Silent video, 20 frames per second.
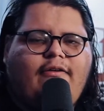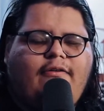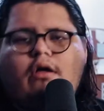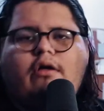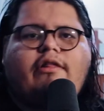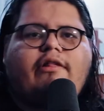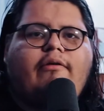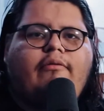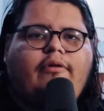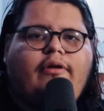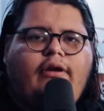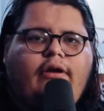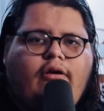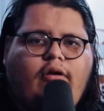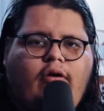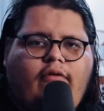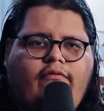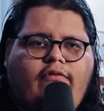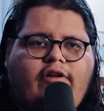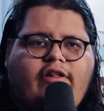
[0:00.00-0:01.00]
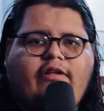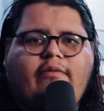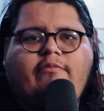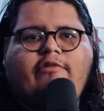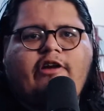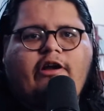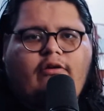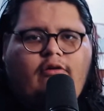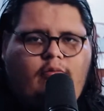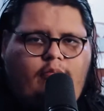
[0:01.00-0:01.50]
So I'm going to go over some
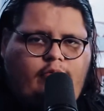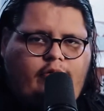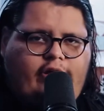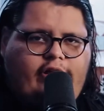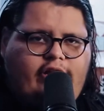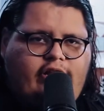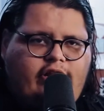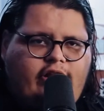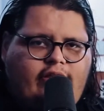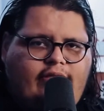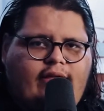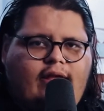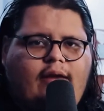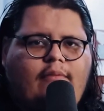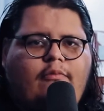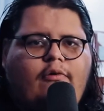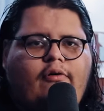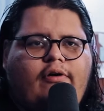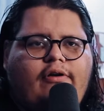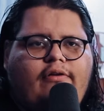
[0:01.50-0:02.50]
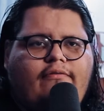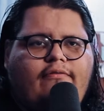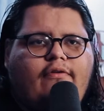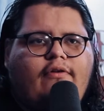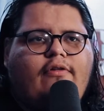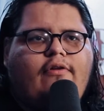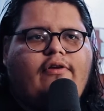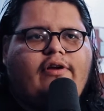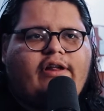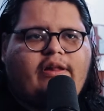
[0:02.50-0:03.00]
general points and then I'm going to
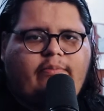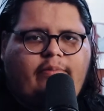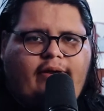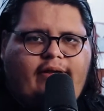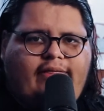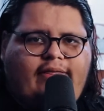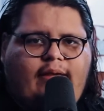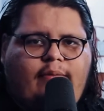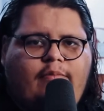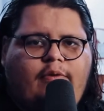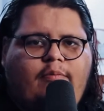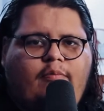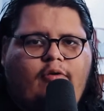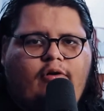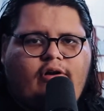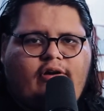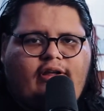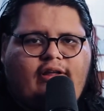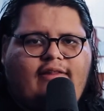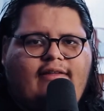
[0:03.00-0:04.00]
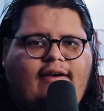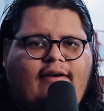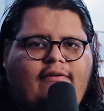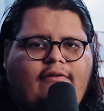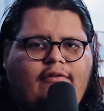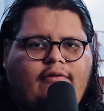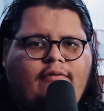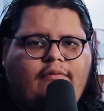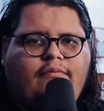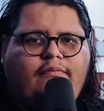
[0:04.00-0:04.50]
further explain them in more
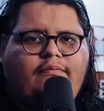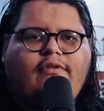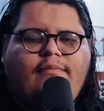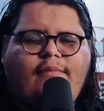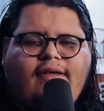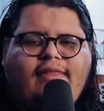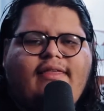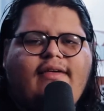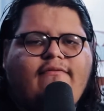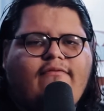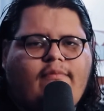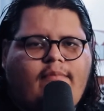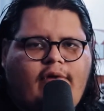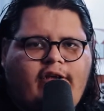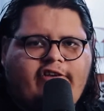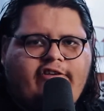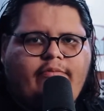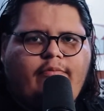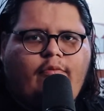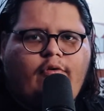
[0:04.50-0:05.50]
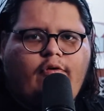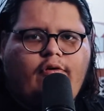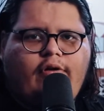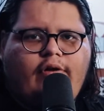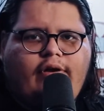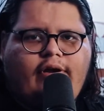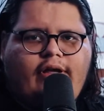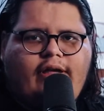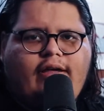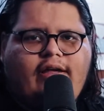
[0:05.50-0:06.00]
detail to make the information
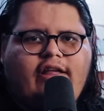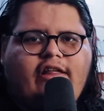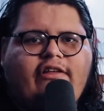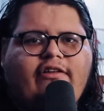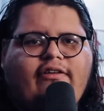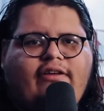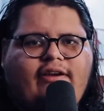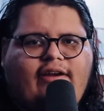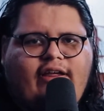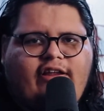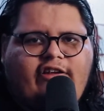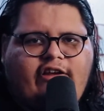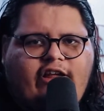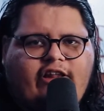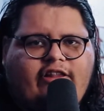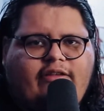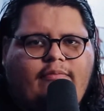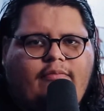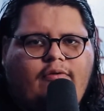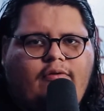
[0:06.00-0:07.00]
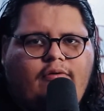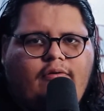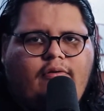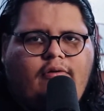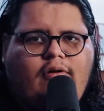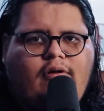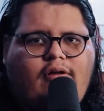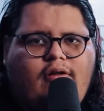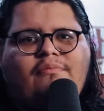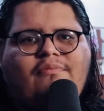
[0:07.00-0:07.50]
more easily digestible.
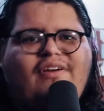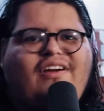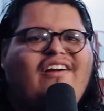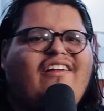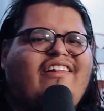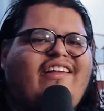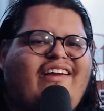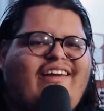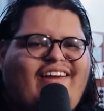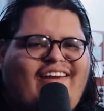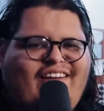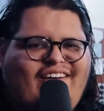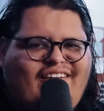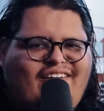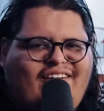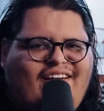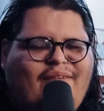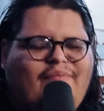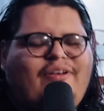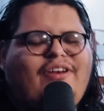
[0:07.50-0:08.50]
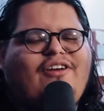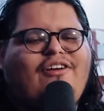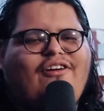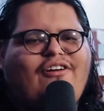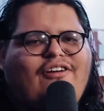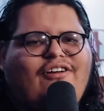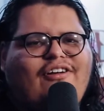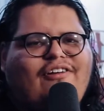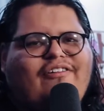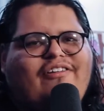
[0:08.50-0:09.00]
Because I get it, I'm a
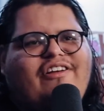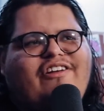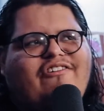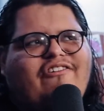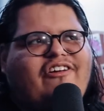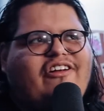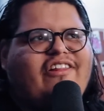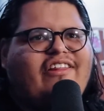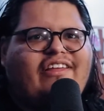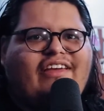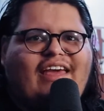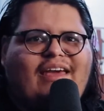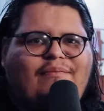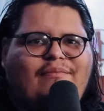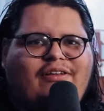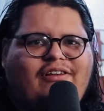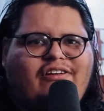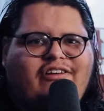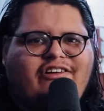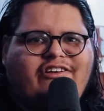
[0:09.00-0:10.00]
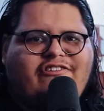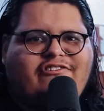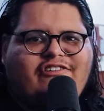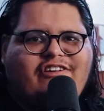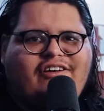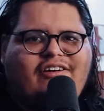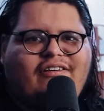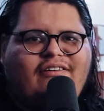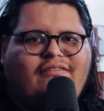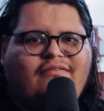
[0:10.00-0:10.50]
nerd who enjoys the game
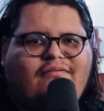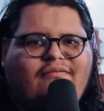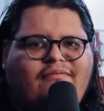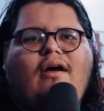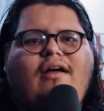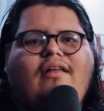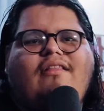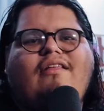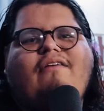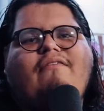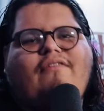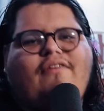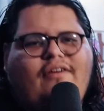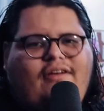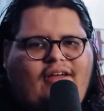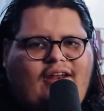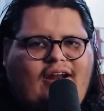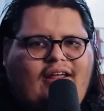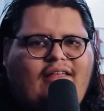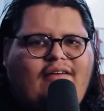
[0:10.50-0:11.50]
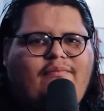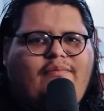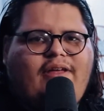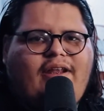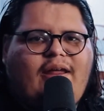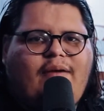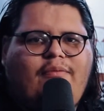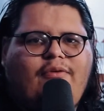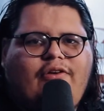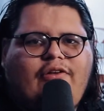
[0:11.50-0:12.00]
industry. I love it, and I love being
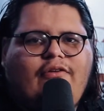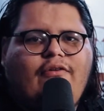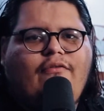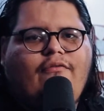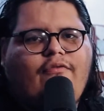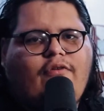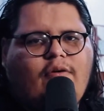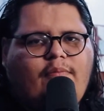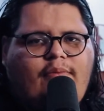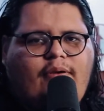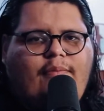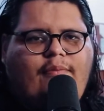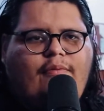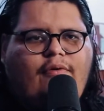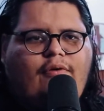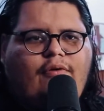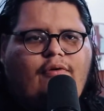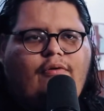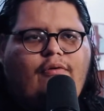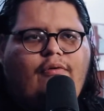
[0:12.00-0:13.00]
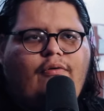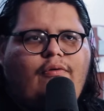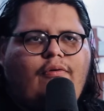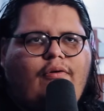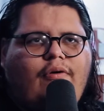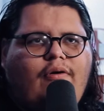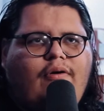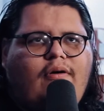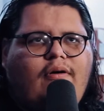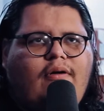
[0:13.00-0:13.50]
able to inform people who
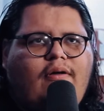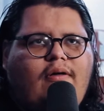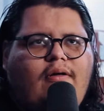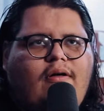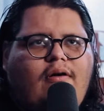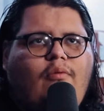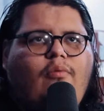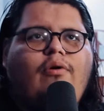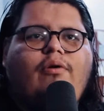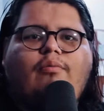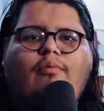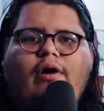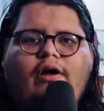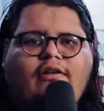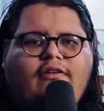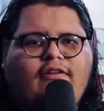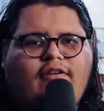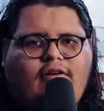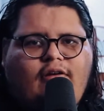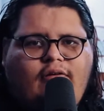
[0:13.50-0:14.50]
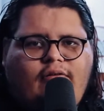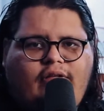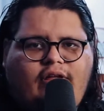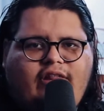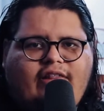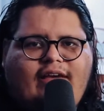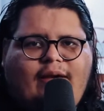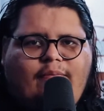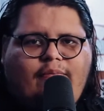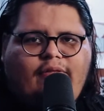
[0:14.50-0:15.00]
would want to know these
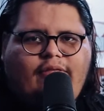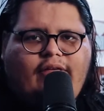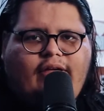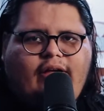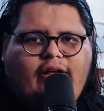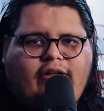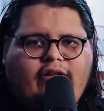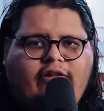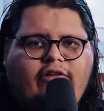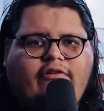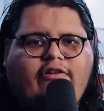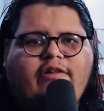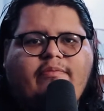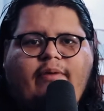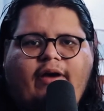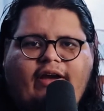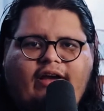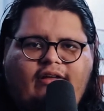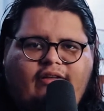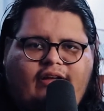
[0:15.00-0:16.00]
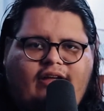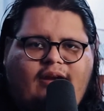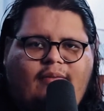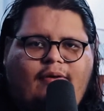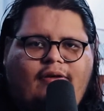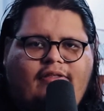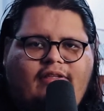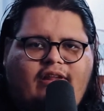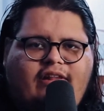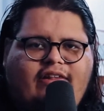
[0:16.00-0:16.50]
type of things or speculate
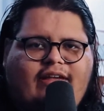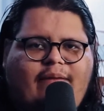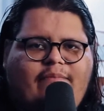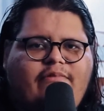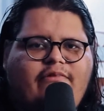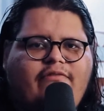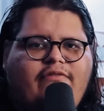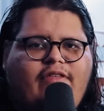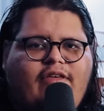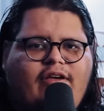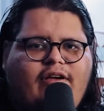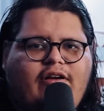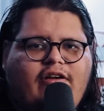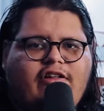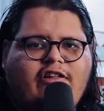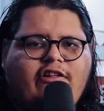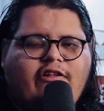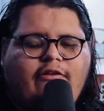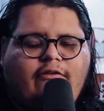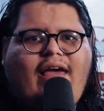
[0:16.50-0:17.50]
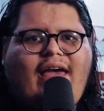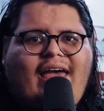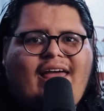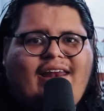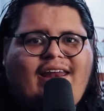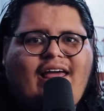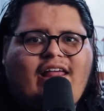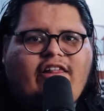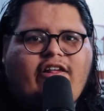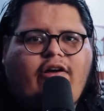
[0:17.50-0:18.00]
about these types of things. And
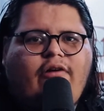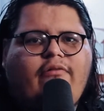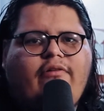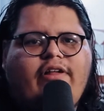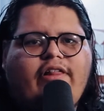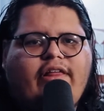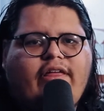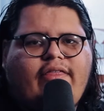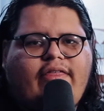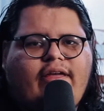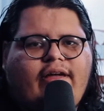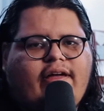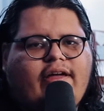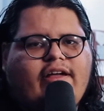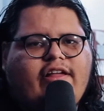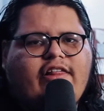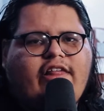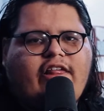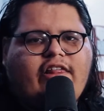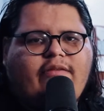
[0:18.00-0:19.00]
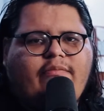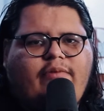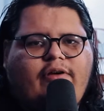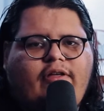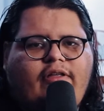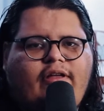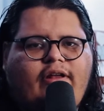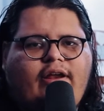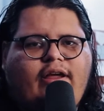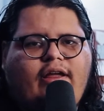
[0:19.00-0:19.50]
as always, I think
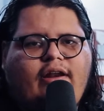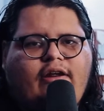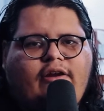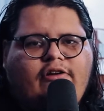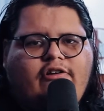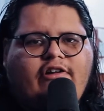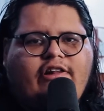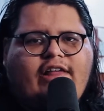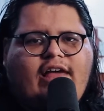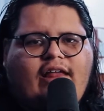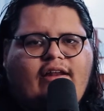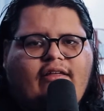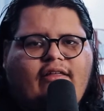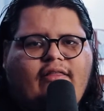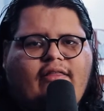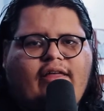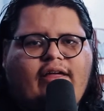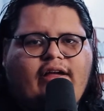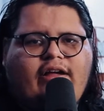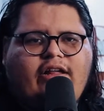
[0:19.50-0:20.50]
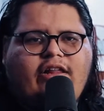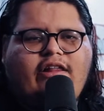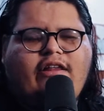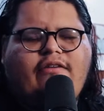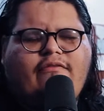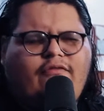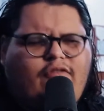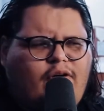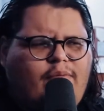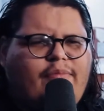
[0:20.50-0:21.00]
accessibility and understanding things
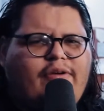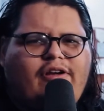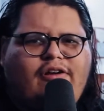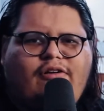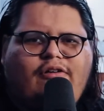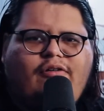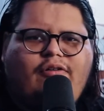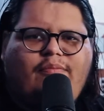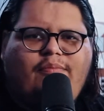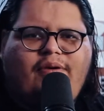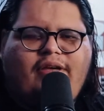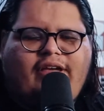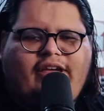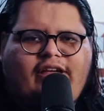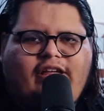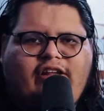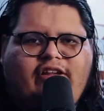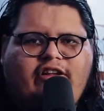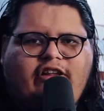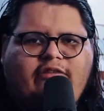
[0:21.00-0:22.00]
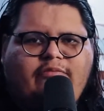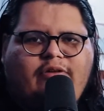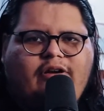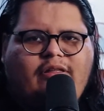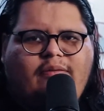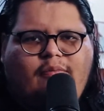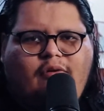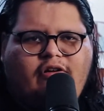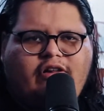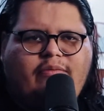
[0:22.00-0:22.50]
and forming your own opinions is one of
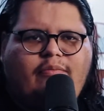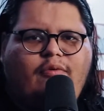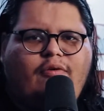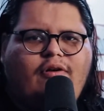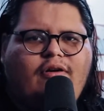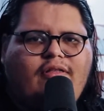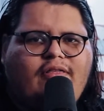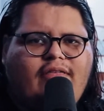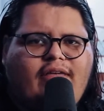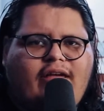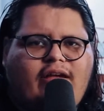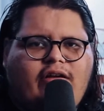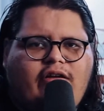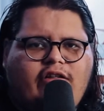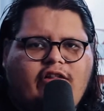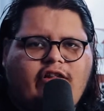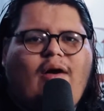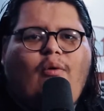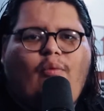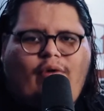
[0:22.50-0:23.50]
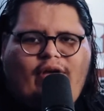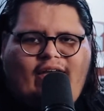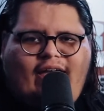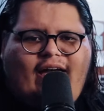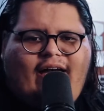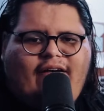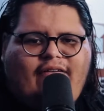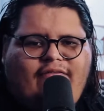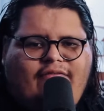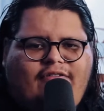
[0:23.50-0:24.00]
the most important things that we
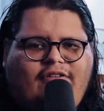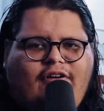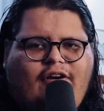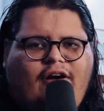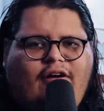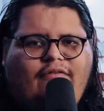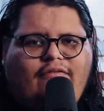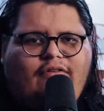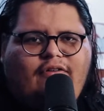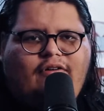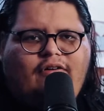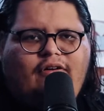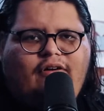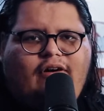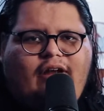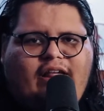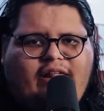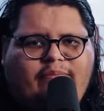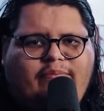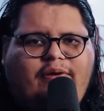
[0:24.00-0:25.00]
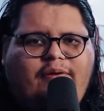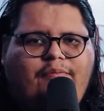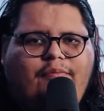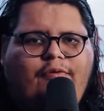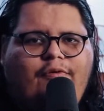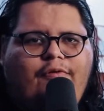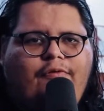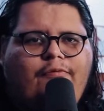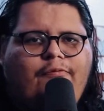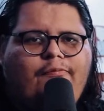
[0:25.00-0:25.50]
have to offer as
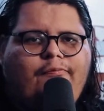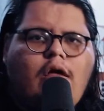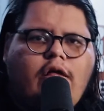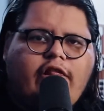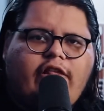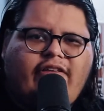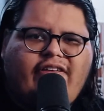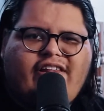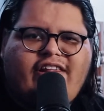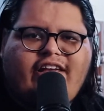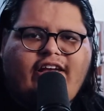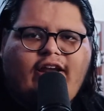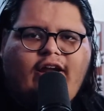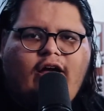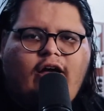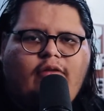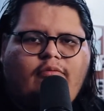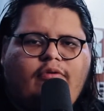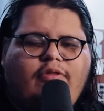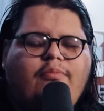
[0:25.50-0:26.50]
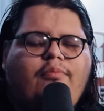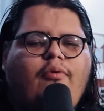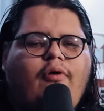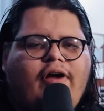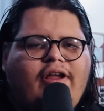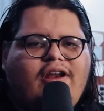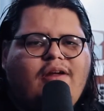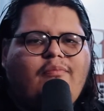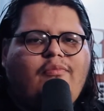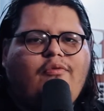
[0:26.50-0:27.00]
people. So let's get on with
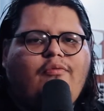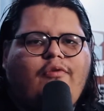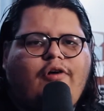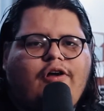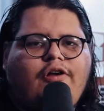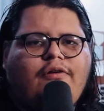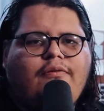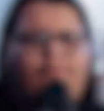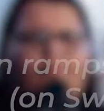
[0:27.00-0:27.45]
point number 1.